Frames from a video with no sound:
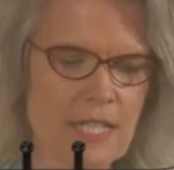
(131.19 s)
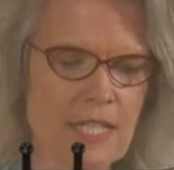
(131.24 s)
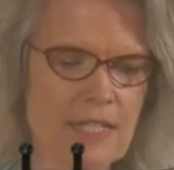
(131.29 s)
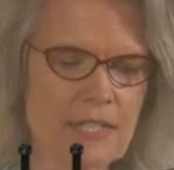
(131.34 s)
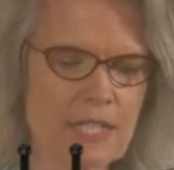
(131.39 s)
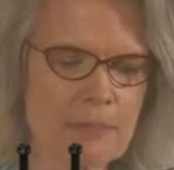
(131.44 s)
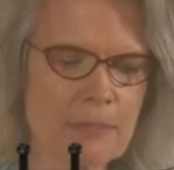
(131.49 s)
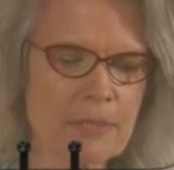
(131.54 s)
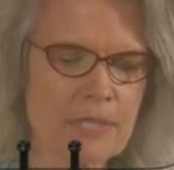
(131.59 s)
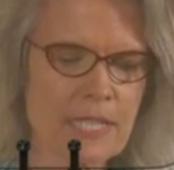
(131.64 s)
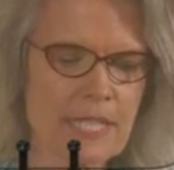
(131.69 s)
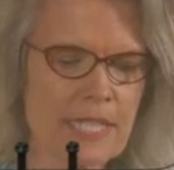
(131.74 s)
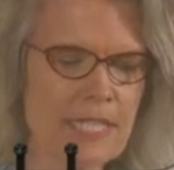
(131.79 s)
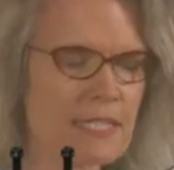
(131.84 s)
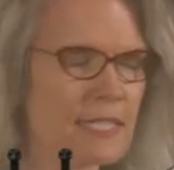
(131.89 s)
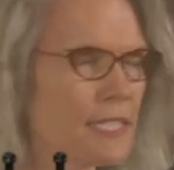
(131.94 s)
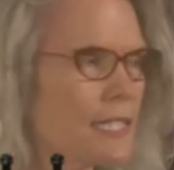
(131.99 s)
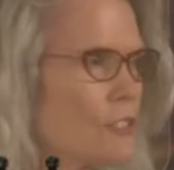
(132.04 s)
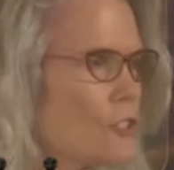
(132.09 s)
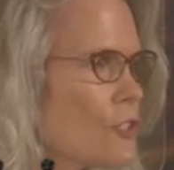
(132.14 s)
They play an
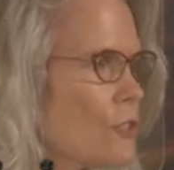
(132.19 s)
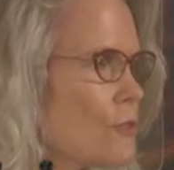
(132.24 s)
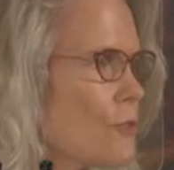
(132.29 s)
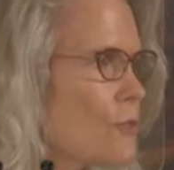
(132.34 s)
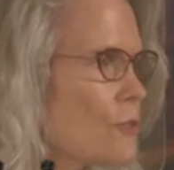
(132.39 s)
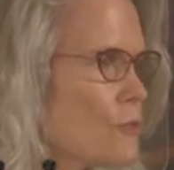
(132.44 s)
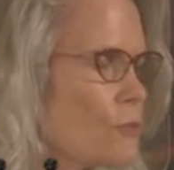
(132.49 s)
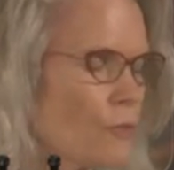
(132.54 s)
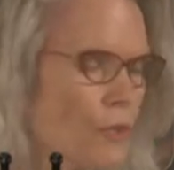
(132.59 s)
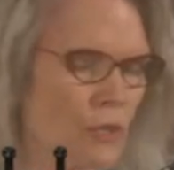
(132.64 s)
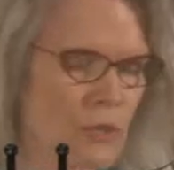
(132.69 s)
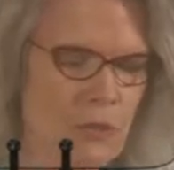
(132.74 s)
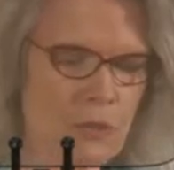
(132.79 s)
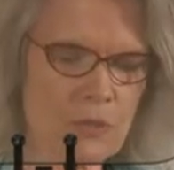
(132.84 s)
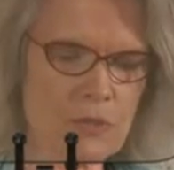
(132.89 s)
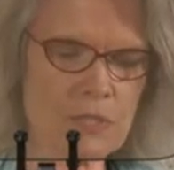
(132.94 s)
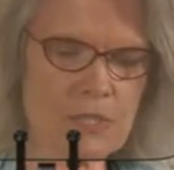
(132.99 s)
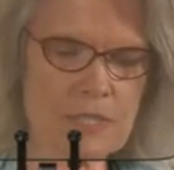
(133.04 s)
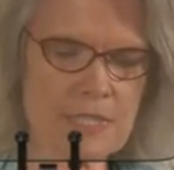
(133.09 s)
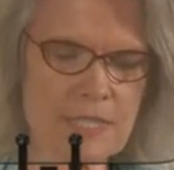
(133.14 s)
integral
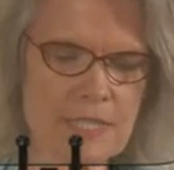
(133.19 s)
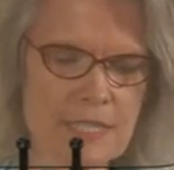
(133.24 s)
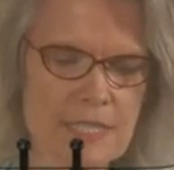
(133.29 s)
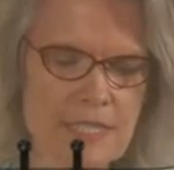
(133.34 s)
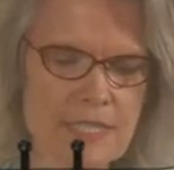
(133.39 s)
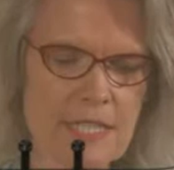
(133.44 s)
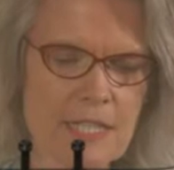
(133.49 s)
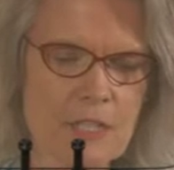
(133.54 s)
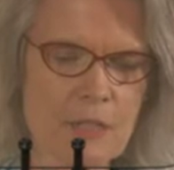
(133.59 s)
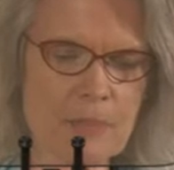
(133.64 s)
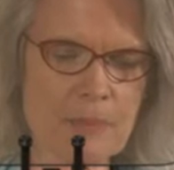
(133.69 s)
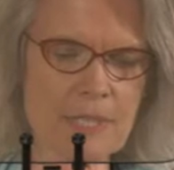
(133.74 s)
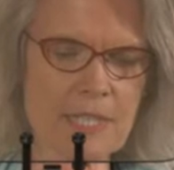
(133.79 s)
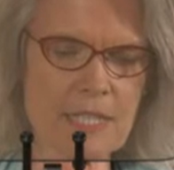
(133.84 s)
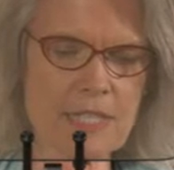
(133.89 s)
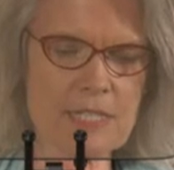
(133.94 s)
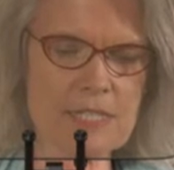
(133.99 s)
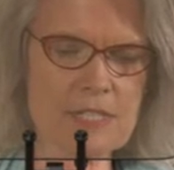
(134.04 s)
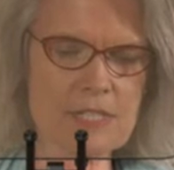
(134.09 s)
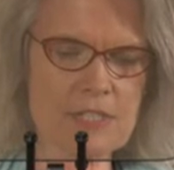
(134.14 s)
role in helping
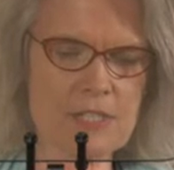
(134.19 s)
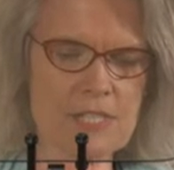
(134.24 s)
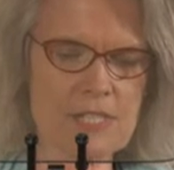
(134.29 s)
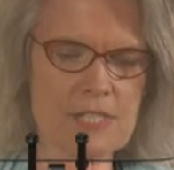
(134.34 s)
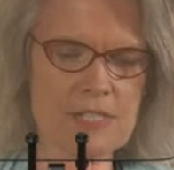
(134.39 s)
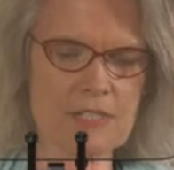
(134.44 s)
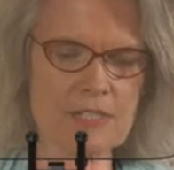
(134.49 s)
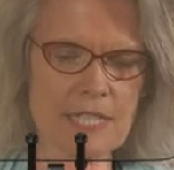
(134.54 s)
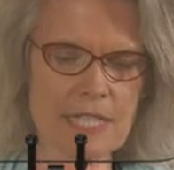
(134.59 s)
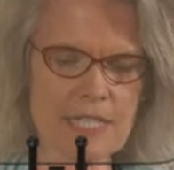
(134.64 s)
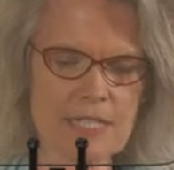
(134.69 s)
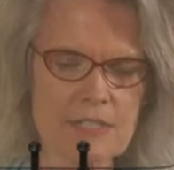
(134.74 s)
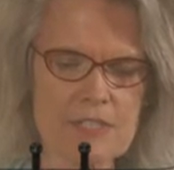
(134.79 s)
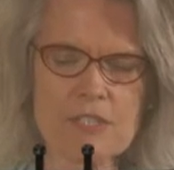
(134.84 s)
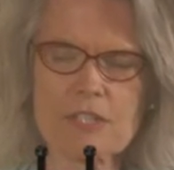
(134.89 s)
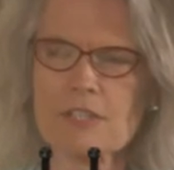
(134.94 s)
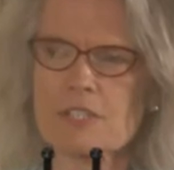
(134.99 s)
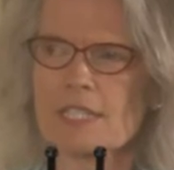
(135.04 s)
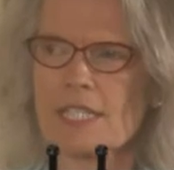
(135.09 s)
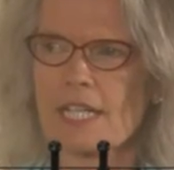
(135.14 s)
us to select
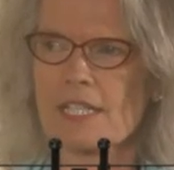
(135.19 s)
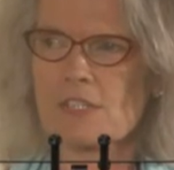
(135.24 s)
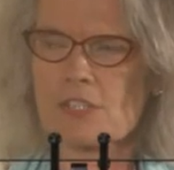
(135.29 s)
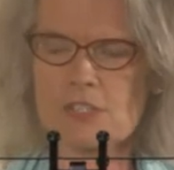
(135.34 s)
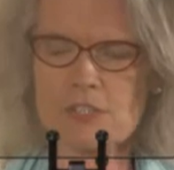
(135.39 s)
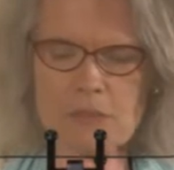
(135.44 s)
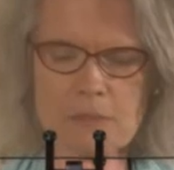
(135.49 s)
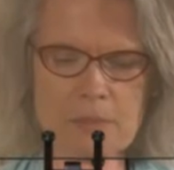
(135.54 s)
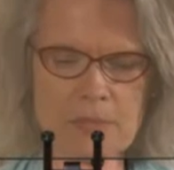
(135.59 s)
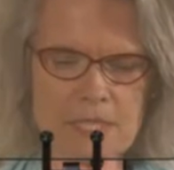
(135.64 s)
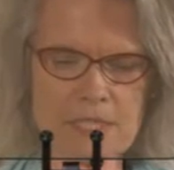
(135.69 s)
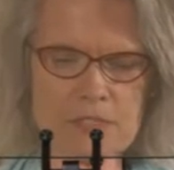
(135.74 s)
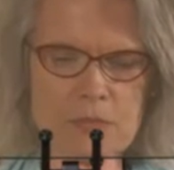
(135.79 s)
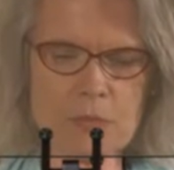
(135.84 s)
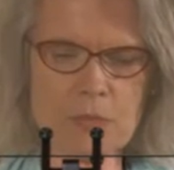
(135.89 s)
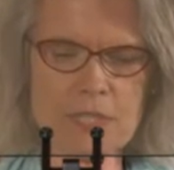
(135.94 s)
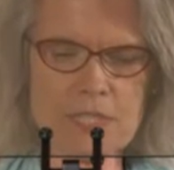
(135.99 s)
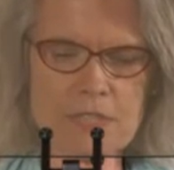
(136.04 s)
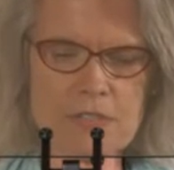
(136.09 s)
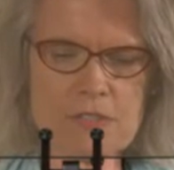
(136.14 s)
our national medal
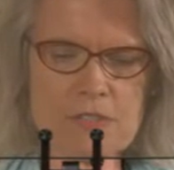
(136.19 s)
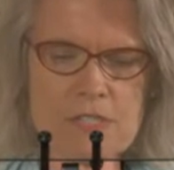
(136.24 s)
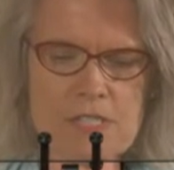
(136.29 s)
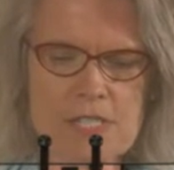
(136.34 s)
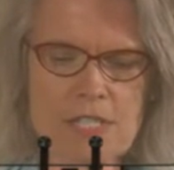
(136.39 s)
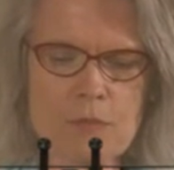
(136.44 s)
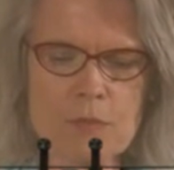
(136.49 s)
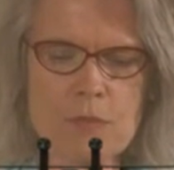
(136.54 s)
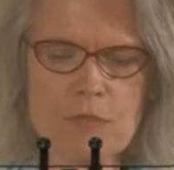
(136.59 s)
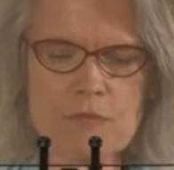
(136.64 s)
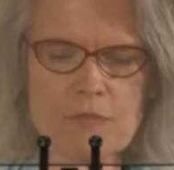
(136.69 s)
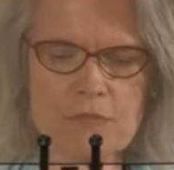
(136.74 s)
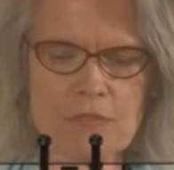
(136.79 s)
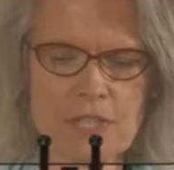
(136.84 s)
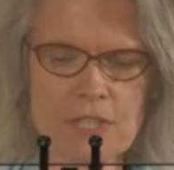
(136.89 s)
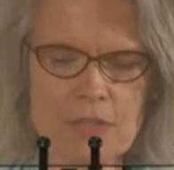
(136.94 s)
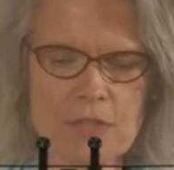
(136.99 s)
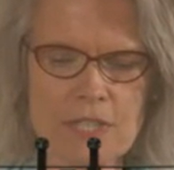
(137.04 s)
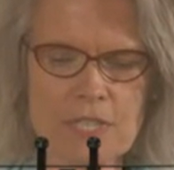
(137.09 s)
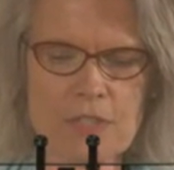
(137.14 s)
winners, and we're
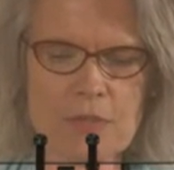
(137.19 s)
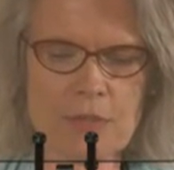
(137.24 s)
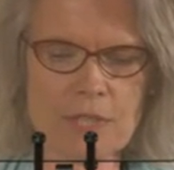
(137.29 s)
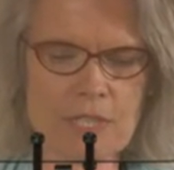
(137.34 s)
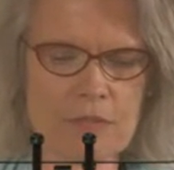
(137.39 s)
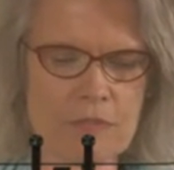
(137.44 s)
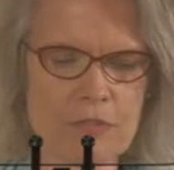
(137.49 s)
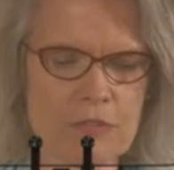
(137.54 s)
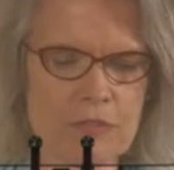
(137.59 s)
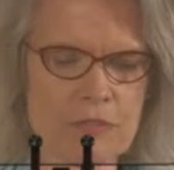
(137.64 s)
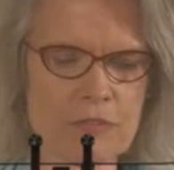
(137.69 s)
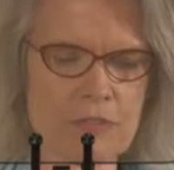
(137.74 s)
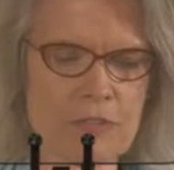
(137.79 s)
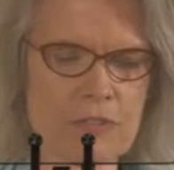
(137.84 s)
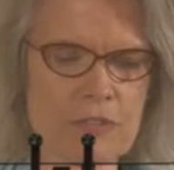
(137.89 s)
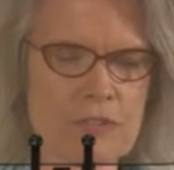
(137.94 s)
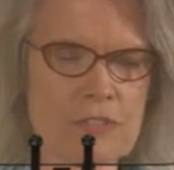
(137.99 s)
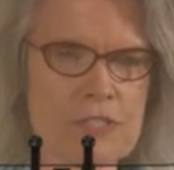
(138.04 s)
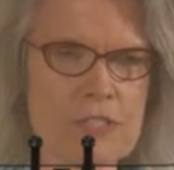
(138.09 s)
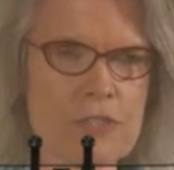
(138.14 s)
very grateful for
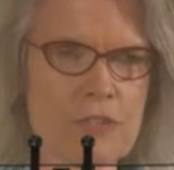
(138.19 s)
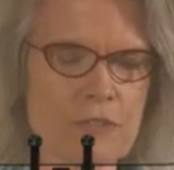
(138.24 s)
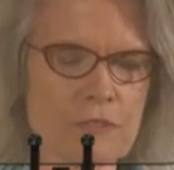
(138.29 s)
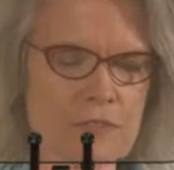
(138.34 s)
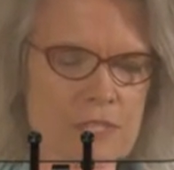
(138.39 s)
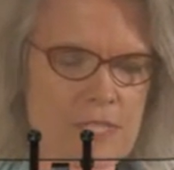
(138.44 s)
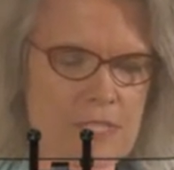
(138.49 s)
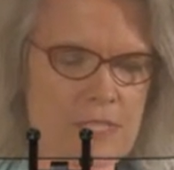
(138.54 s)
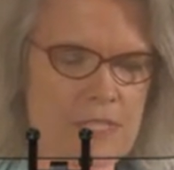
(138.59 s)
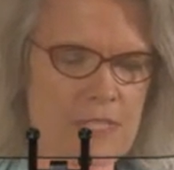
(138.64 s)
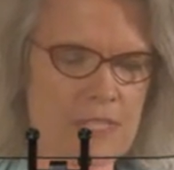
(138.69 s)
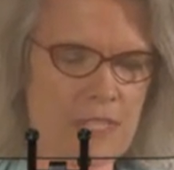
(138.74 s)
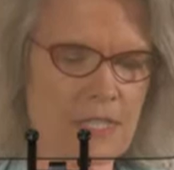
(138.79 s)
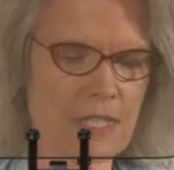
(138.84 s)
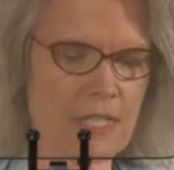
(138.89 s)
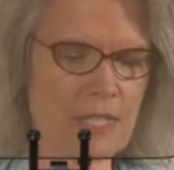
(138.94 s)
their service.